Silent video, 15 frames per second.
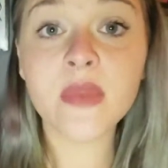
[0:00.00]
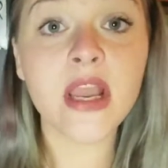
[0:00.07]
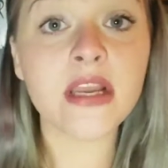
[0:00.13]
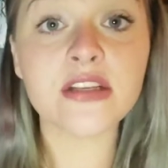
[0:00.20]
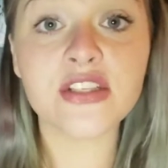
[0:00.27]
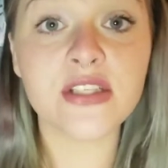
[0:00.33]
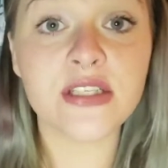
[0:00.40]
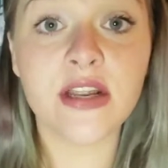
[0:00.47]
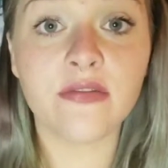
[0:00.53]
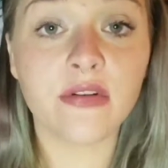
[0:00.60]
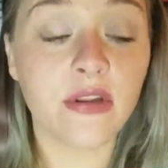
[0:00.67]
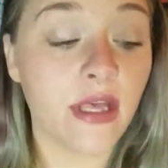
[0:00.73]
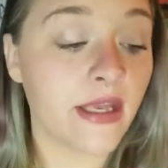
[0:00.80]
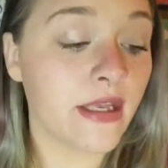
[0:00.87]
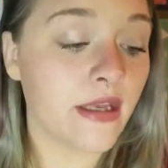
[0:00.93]
I just never
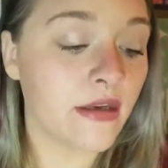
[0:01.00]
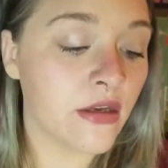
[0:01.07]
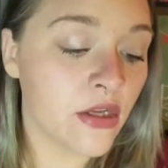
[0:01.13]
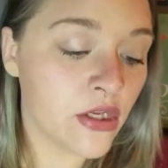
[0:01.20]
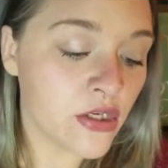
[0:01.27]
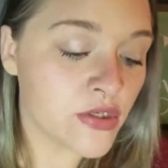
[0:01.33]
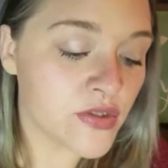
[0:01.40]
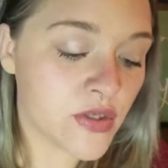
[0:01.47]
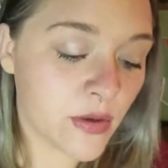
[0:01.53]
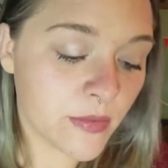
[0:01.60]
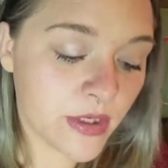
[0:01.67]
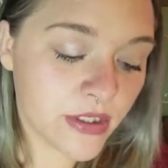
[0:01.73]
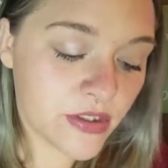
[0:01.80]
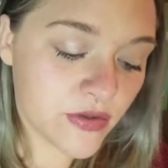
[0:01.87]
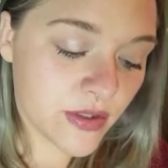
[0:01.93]
like it. So I'm
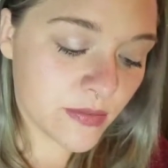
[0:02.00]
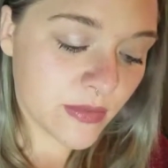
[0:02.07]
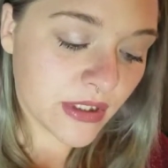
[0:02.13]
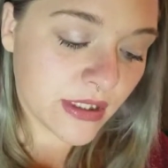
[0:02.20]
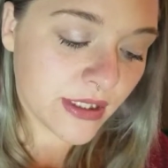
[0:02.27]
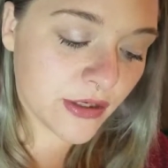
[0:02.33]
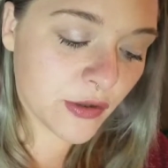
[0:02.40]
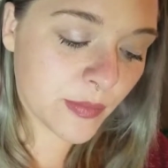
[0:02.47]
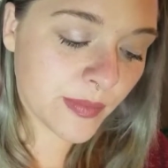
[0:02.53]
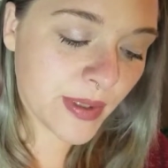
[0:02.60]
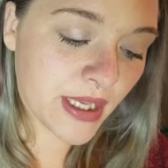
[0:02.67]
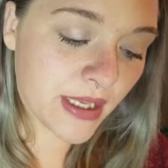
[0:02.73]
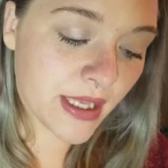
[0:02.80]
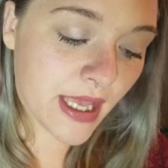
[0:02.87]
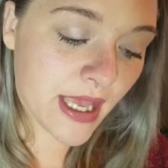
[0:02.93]
going to do the Millennial
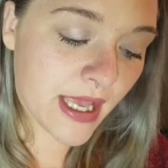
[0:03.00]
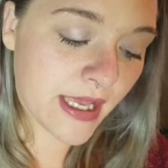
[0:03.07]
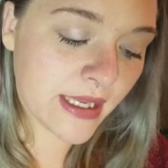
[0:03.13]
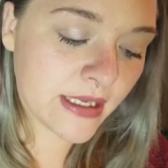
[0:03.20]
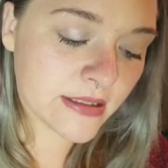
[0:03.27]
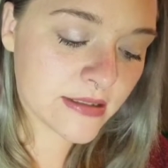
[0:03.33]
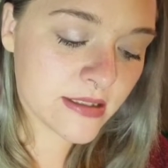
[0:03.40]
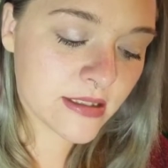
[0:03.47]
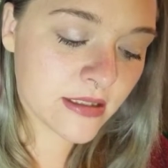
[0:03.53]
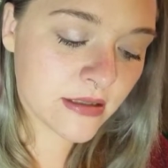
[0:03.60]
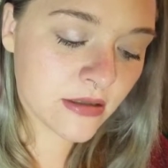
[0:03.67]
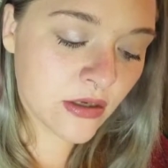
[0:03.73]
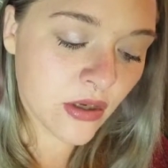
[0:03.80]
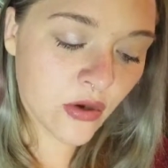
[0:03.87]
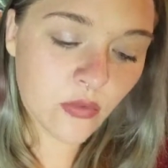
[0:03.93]
Pink 8,
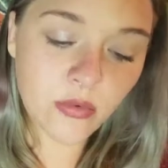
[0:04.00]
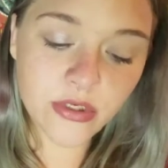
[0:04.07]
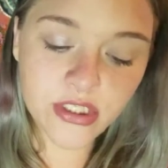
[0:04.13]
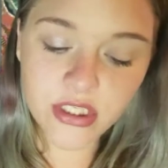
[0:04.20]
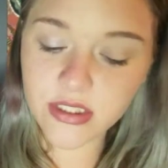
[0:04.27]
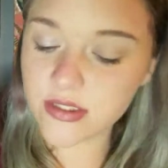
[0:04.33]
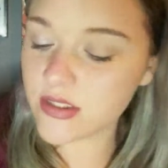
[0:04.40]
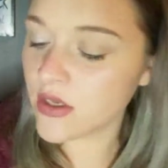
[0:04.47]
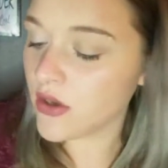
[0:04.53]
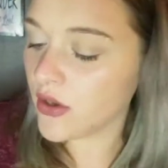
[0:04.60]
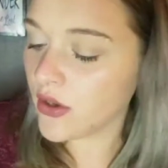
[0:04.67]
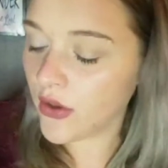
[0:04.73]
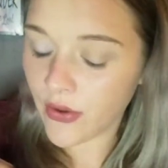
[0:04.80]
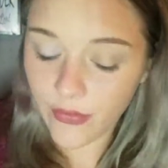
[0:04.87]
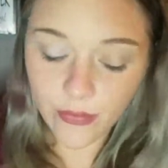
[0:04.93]
which is,
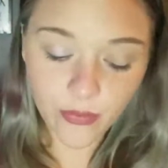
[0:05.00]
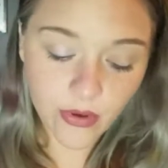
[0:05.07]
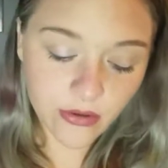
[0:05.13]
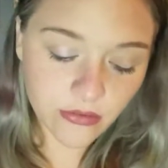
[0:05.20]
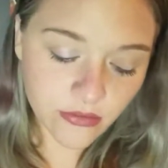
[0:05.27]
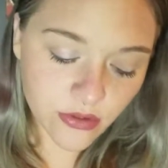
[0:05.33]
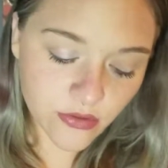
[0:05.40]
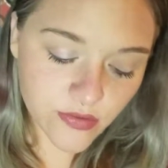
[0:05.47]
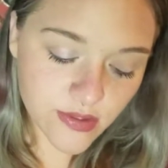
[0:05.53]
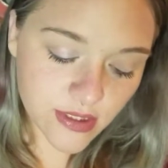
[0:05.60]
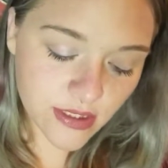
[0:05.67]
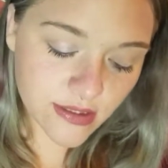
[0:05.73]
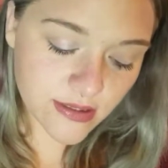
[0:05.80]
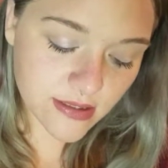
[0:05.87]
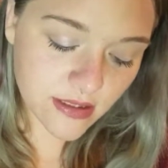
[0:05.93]
well, you'll
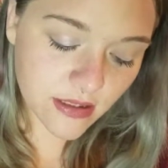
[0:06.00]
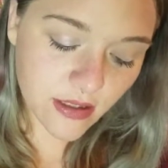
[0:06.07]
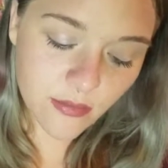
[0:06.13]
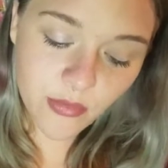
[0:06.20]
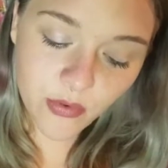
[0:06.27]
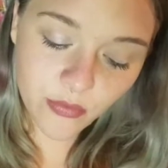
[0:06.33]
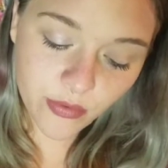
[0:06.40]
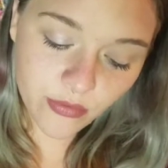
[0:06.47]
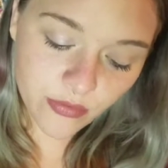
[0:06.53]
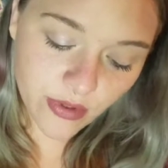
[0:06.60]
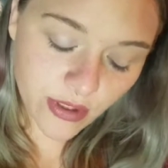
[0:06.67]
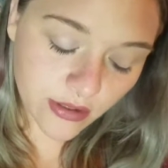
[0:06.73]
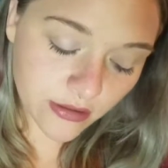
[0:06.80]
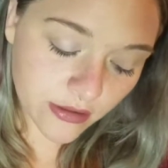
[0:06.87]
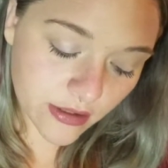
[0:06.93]
see it's like a maroon
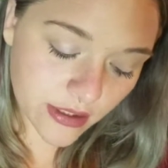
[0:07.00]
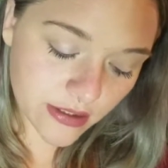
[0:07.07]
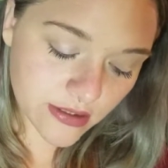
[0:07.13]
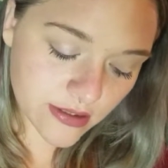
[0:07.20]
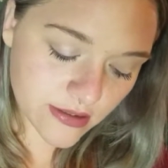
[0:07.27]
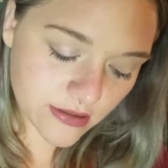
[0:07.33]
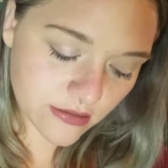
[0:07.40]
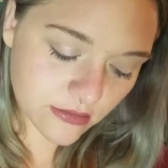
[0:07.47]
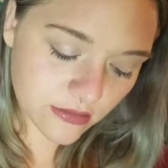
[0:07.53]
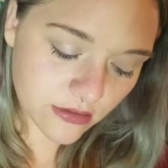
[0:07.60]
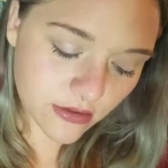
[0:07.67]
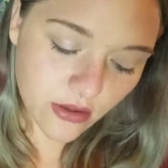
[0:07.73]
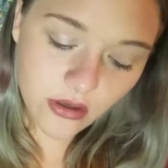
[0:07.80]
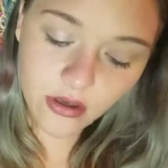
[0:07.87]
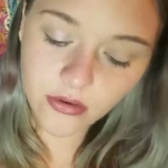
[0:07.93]
color. It doesn't
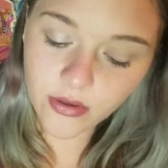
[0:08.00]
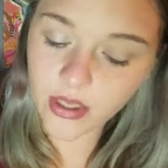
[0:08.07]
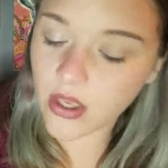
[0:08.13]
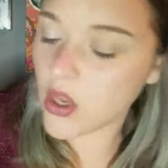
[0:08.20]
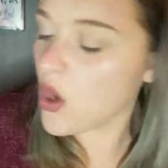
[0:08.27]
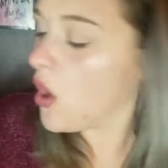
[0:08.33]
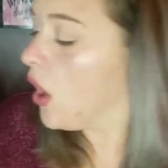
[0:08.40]
look, okay.